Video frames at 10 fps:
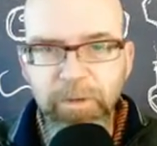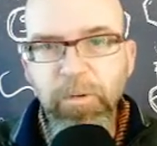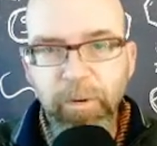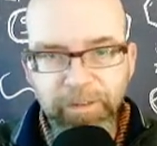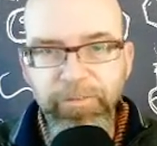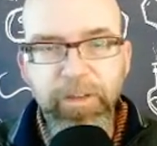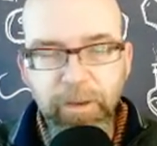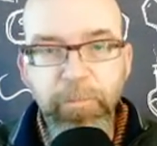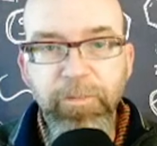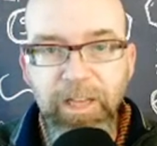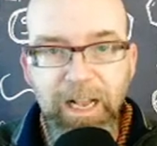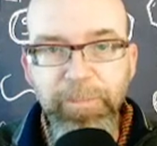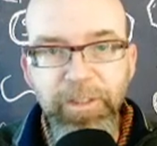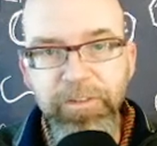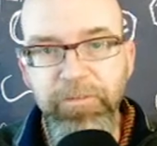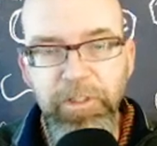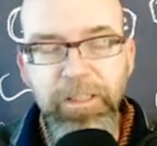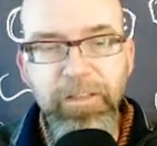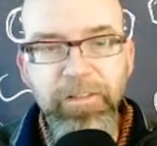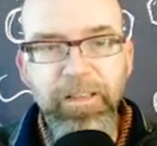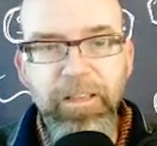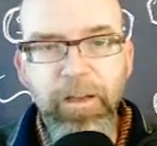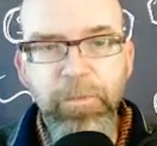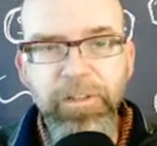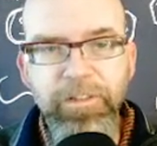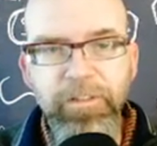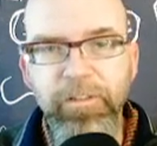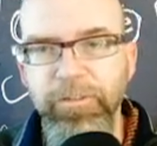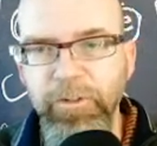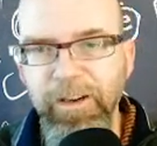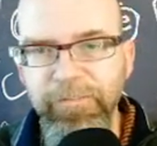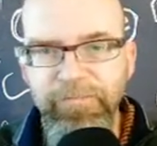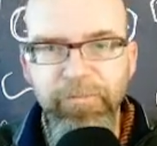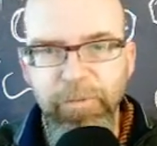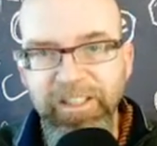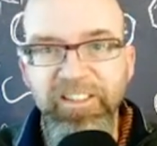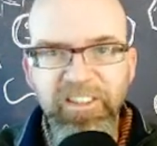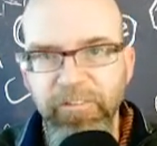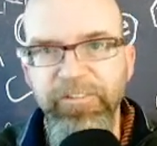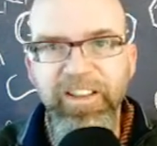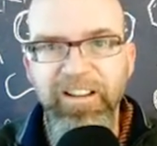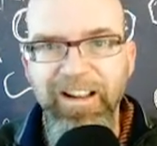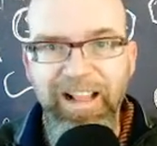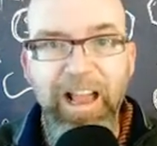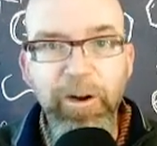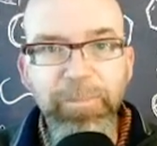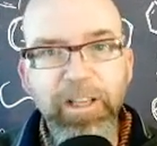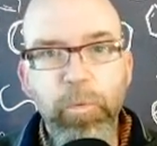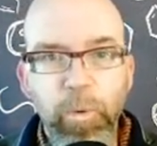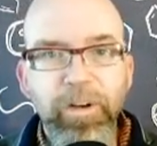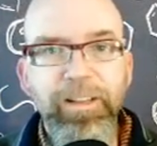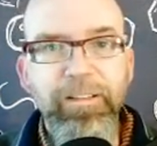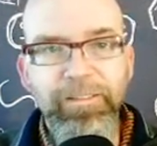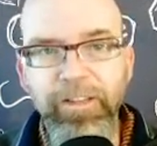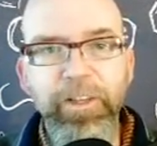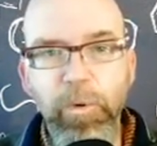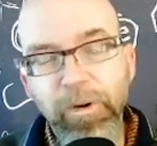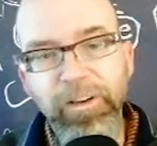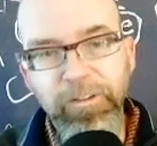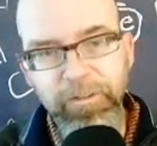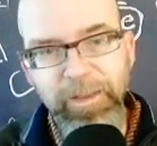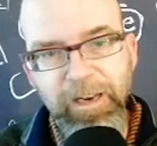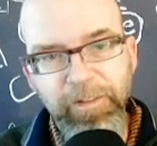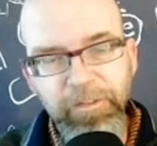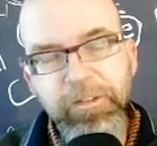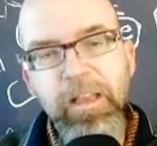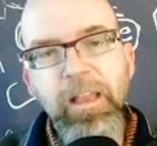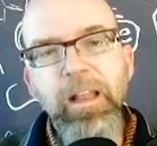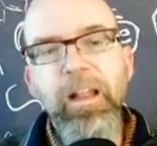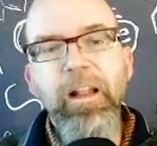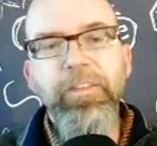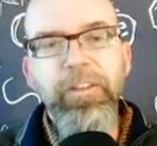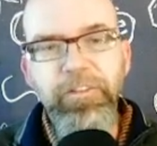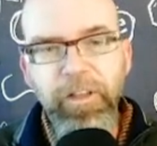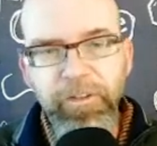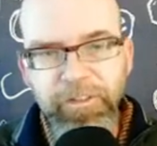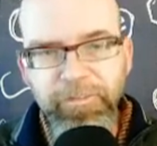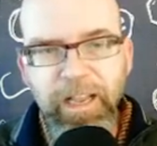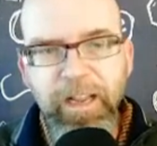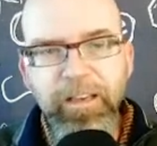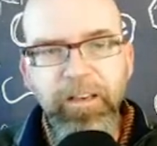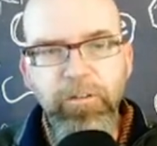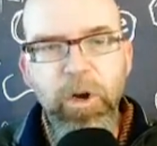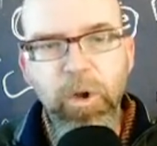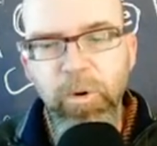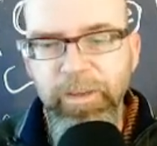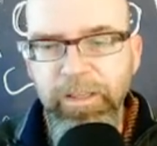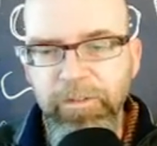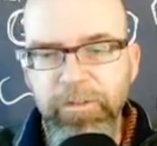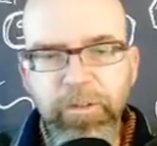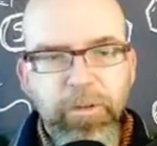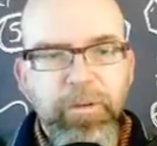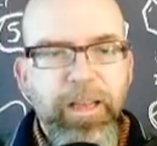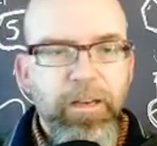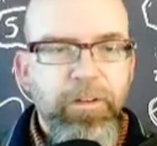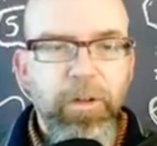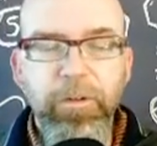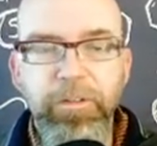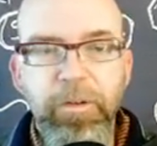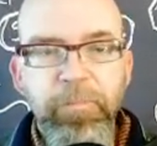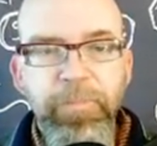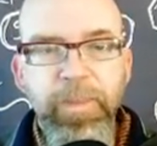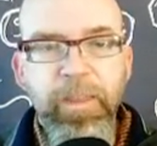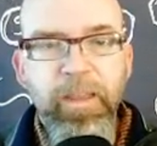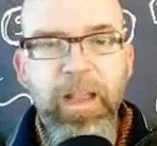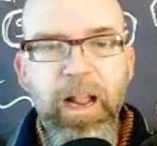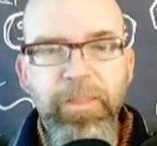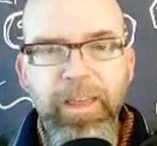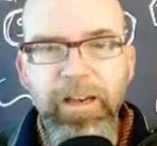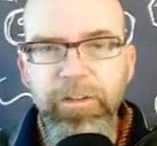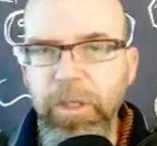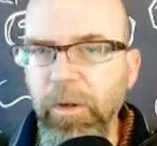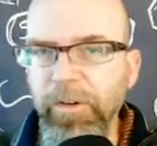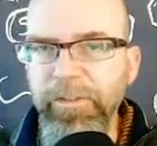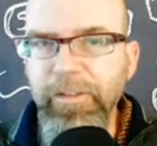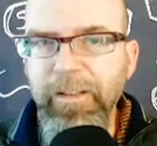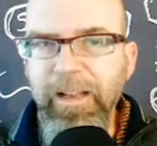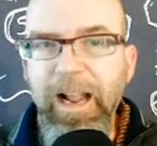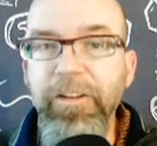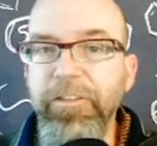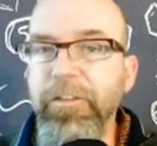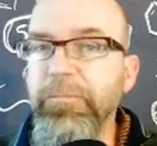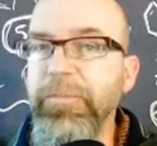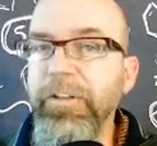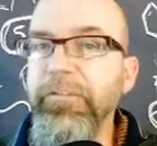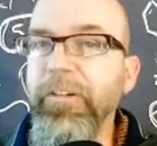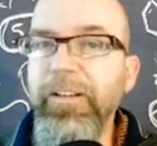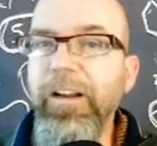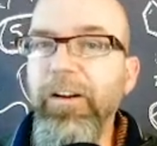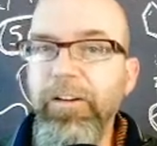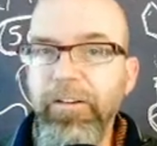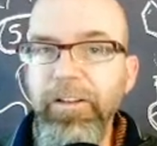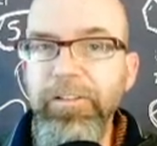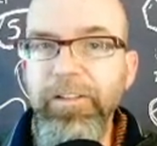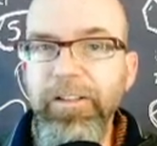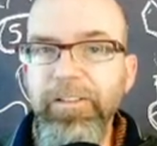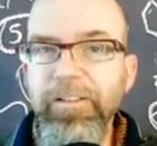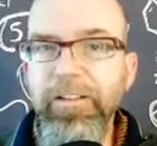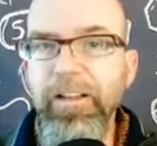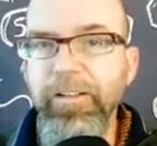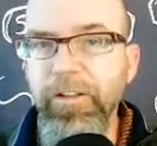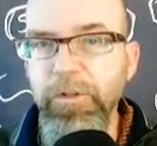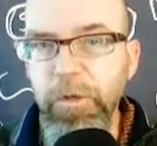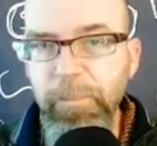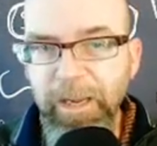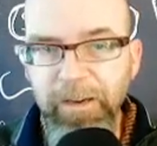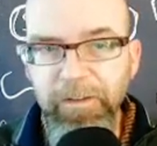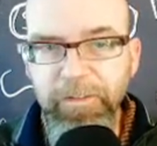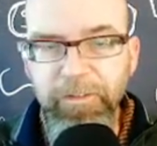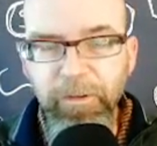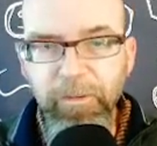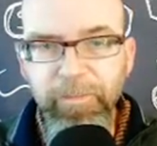or different number of copies of genes, and yet we still try to we still figure out how to make a working living organism out of this. The cells divide and grow into an adult, and that adult has some different characteristics than the two parents do.